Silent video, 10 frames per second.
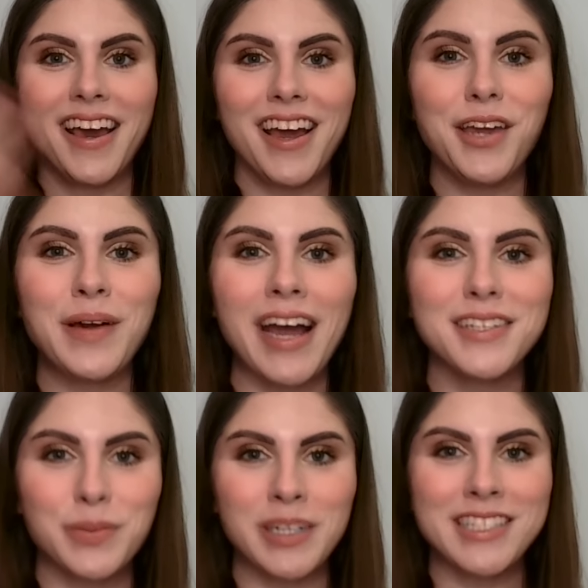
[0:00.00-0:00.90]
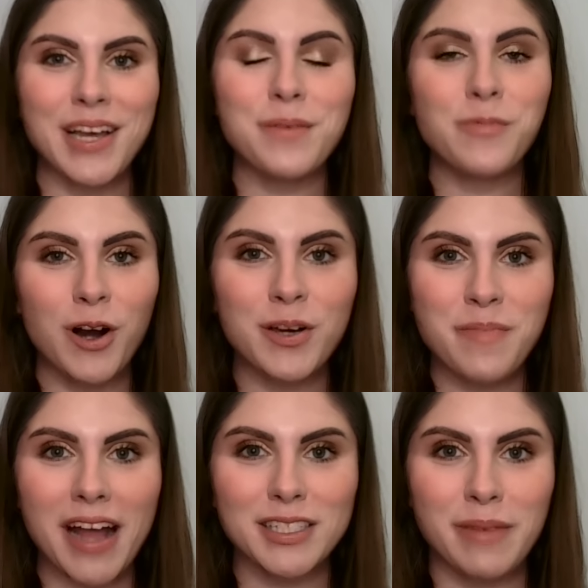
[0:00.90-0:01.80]
Hey you guys, what's up? Welcome
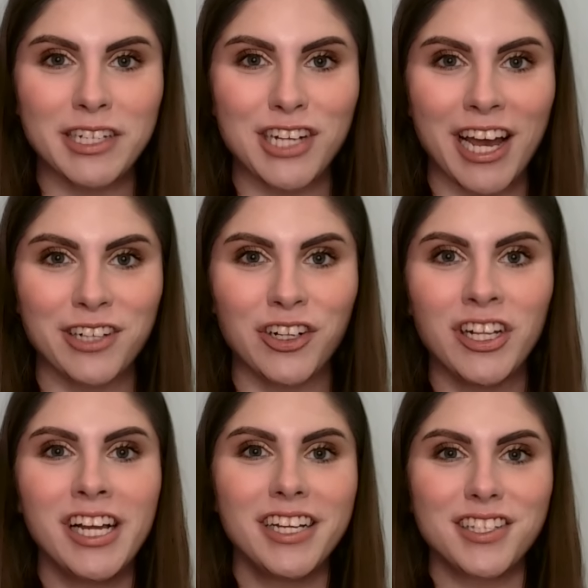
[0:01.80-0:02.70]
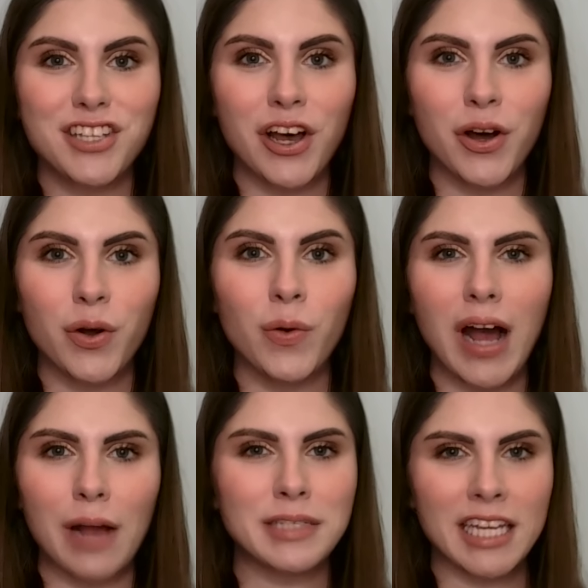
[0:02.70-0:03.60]
back to my channel.
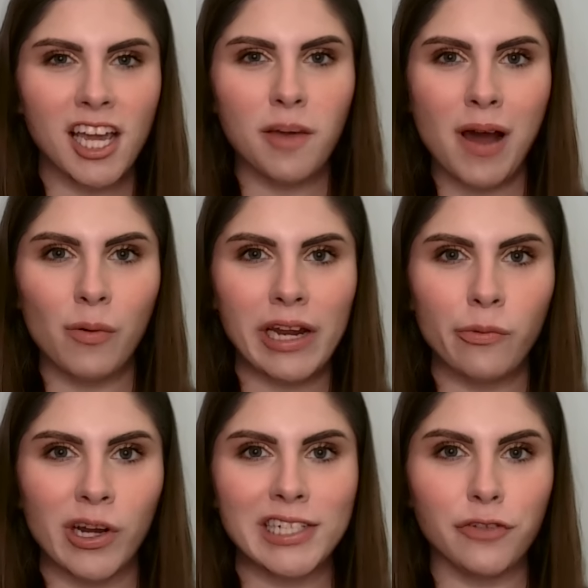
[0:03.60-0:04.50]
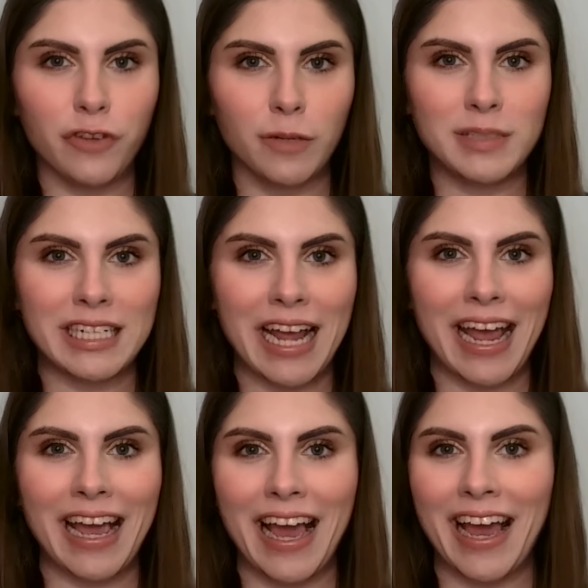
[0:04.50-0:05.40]
So I was thinking about what I wanted to film
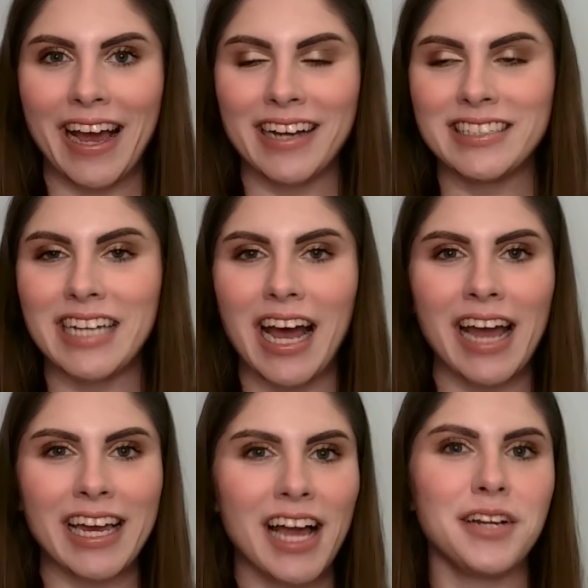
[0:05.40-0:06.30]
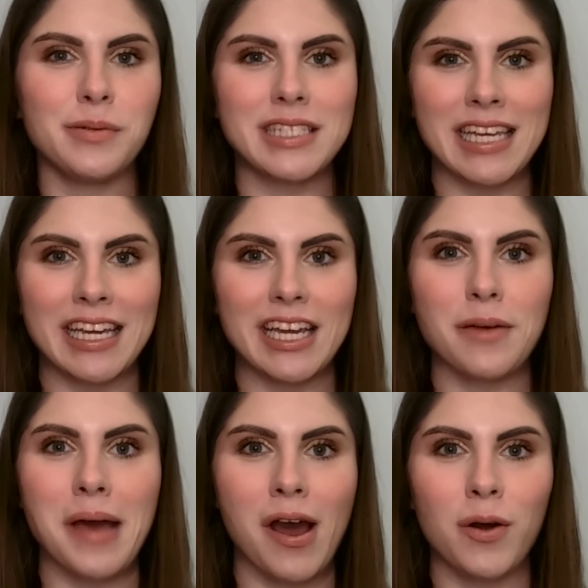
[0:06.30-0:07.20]
today, and I kind of was thinking
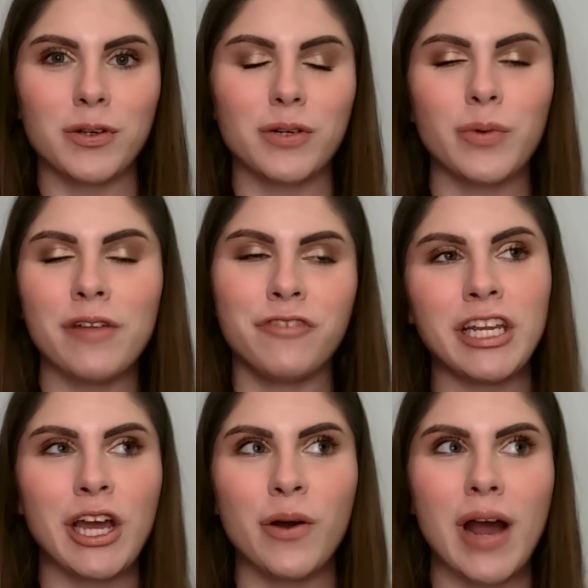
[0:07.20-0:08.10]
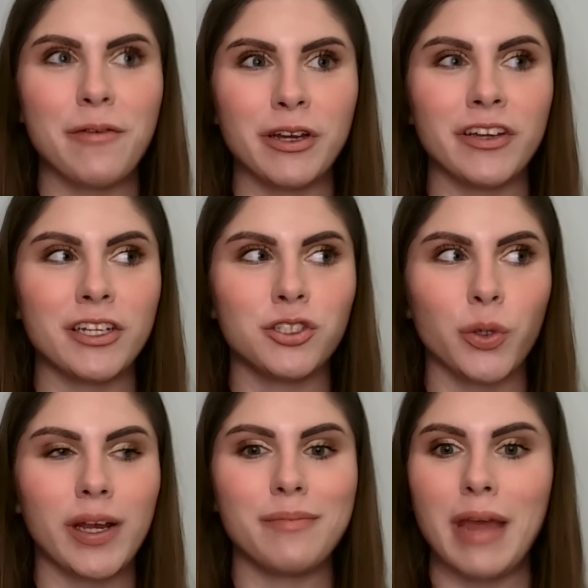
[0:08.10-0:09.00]
about what video I really
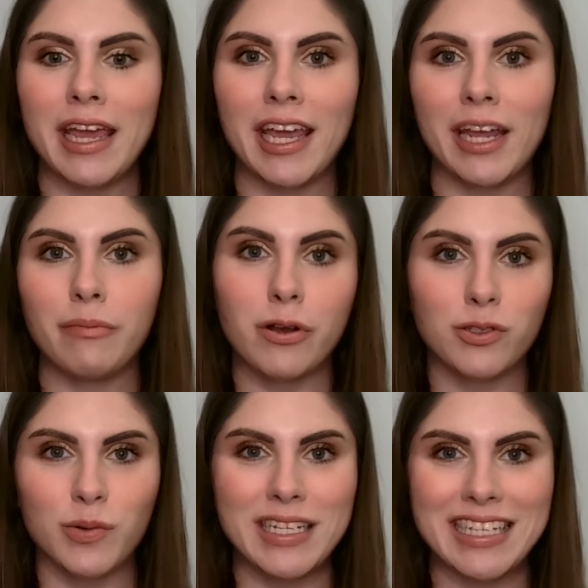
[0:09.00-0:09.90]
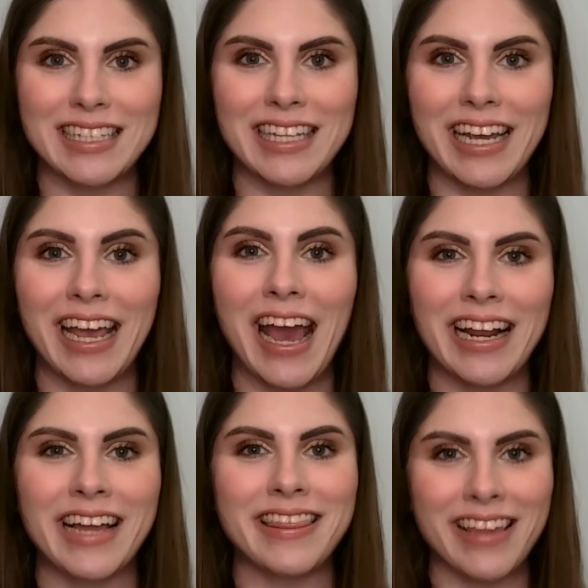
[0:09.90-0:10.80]
enjoyed making most recently,
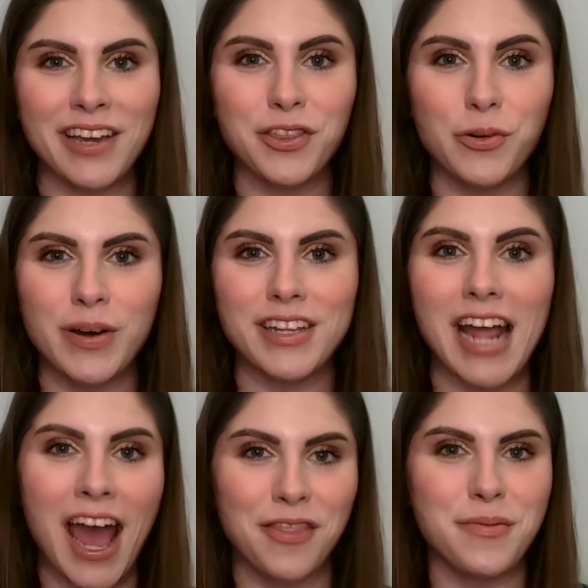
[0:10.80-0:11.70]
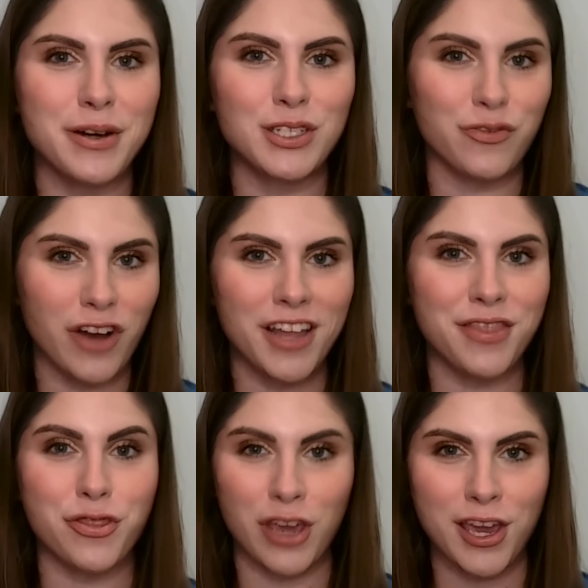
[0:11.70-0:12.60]
and I think the one that I had the most
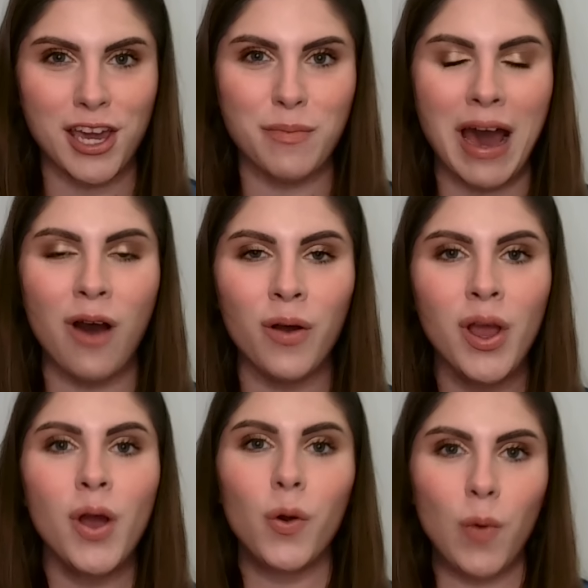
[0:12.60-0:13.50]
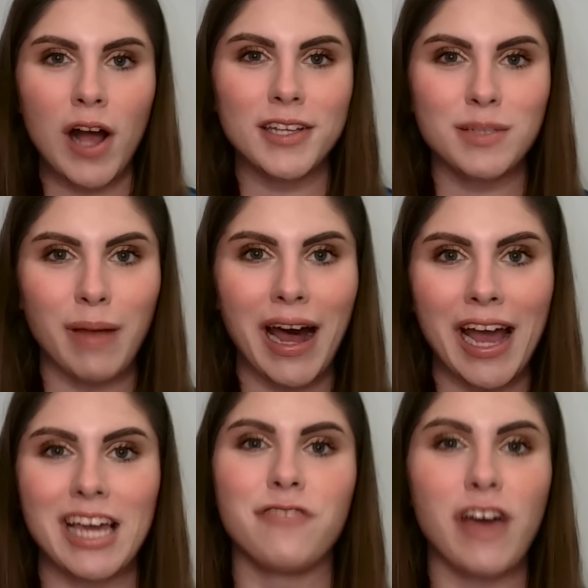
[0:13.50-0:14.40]
fun thinking about was
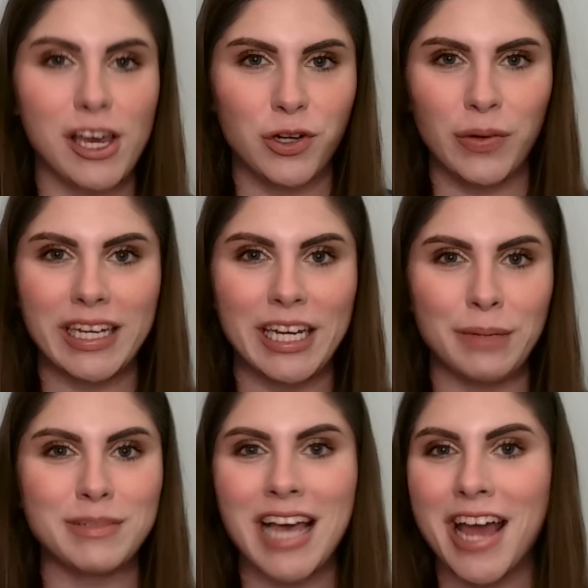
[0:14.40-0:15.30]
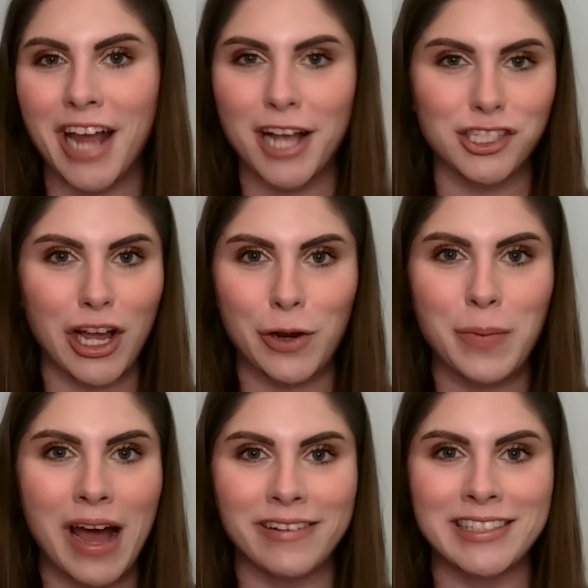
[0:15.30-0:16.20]
my If I Could Only Keep ten Eyeshadow
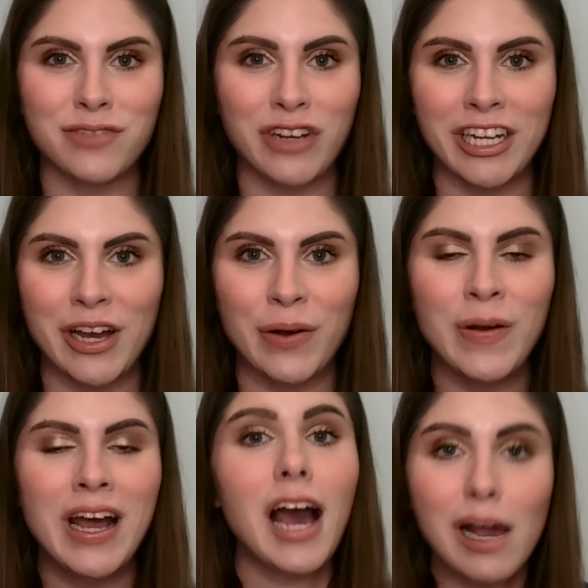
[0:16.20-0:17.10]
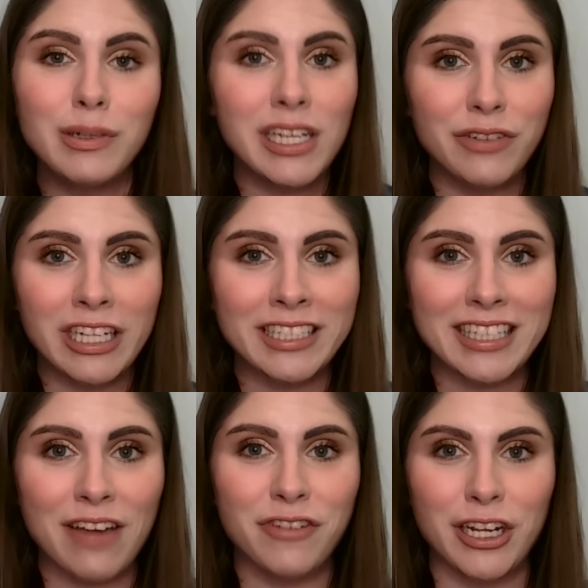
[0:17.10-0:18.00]
Palettes video. I will leave a link
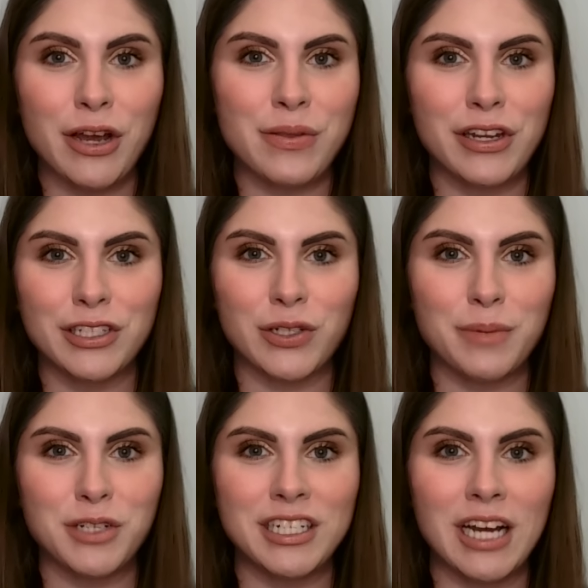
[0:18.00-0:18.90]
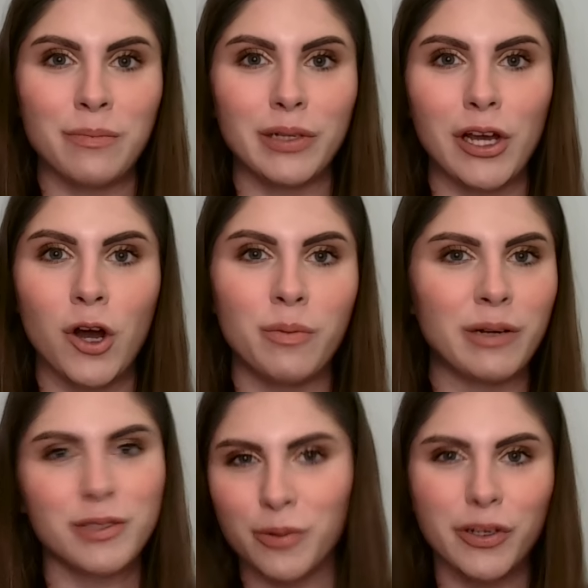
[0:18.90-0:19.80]
to that video in the description down below, but
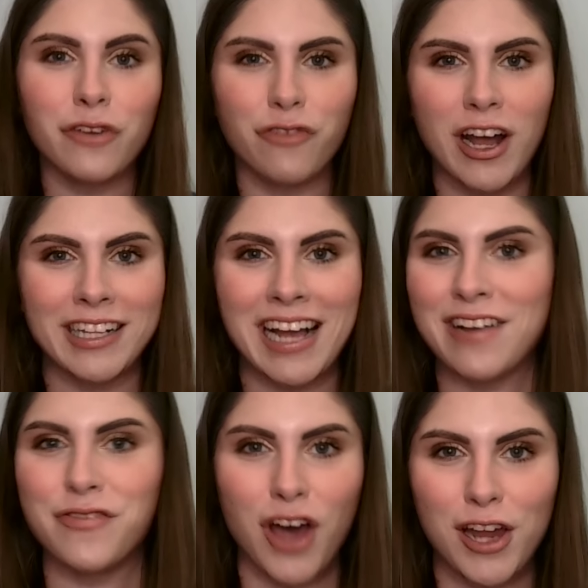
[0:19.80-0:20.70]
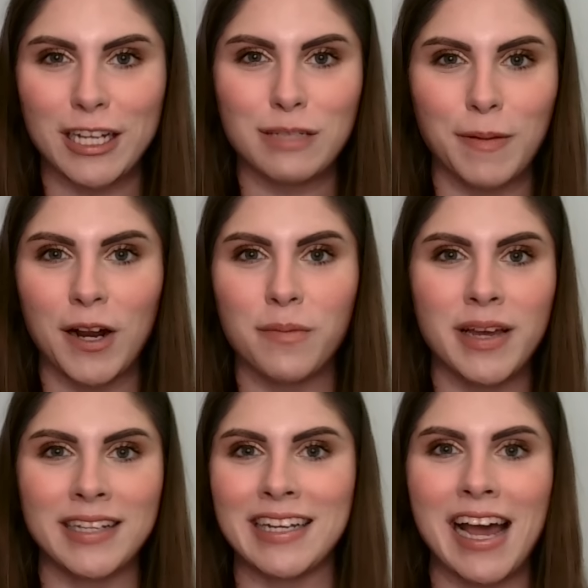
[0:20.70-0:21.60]
it was a really fun kind of thought
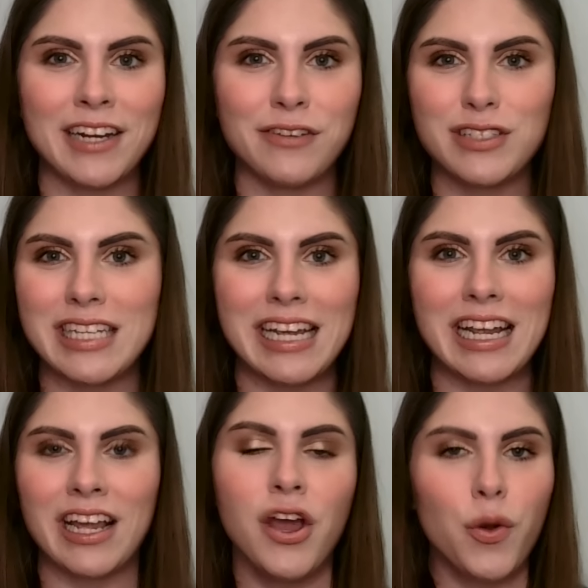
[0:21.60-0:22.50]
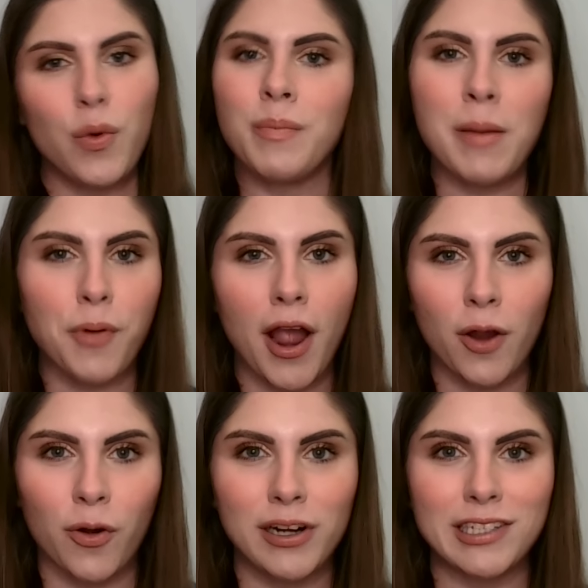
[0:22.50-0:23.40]
experiment, kind of seeing what my
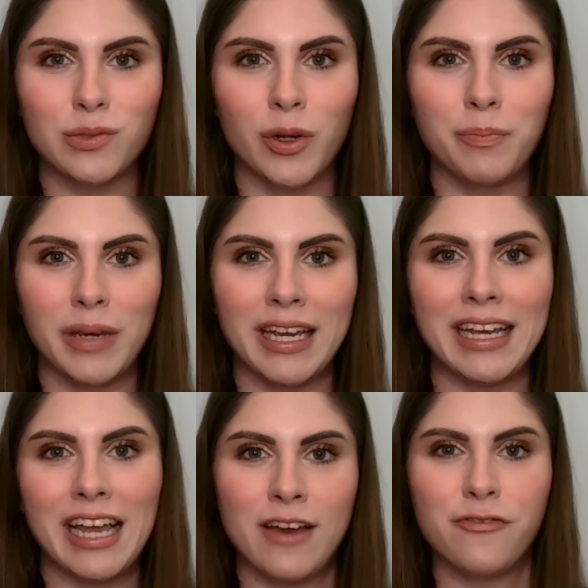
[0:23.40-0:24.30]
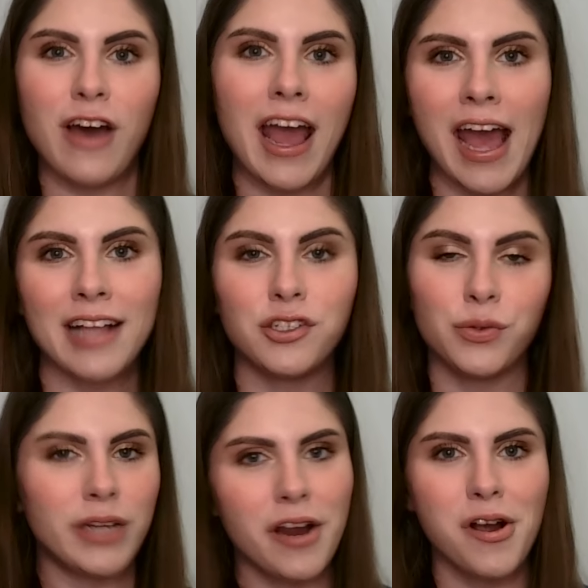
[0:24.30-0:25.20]
priorities would be if I had
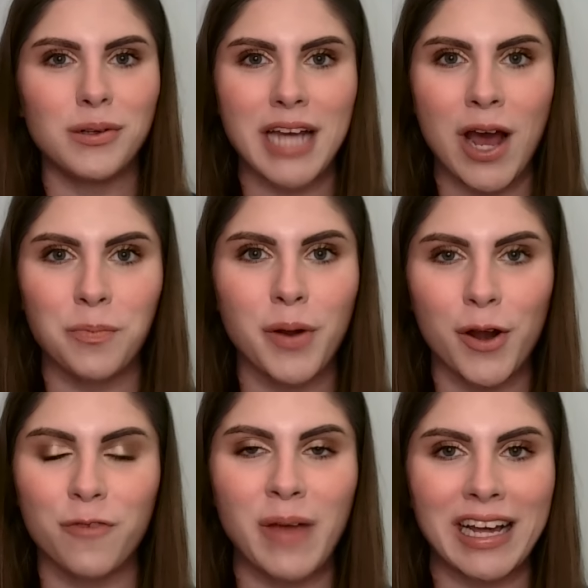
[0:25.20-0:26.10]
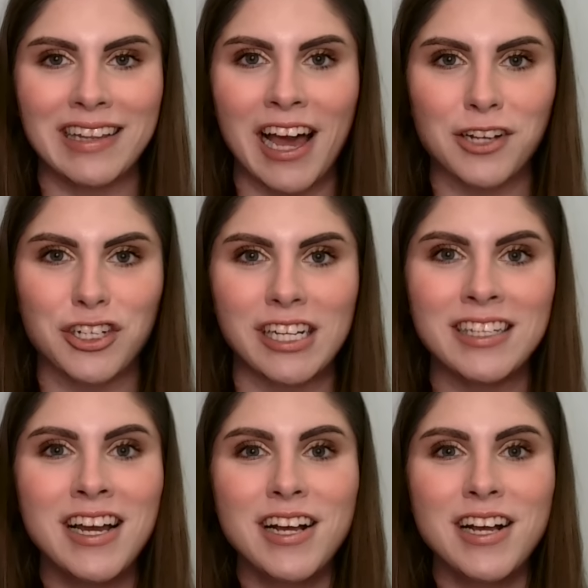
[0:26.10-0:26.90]
to narrow down part of my collection.